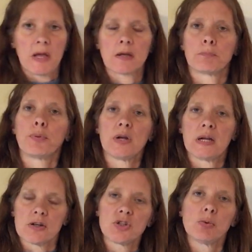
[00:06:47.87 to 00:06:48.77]
and put
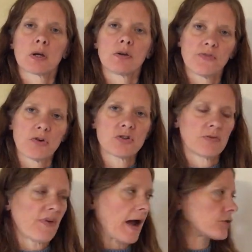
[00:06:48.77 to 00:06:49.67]
it into a conversion
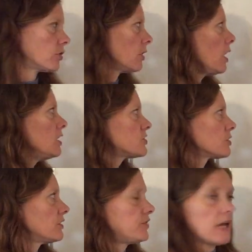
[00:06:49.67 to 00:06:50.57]
factor so
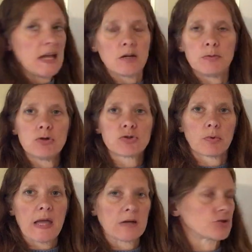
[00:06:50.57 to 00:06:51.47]
that the AMUs will
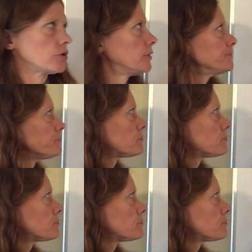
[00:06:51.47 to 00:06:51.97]
cancel.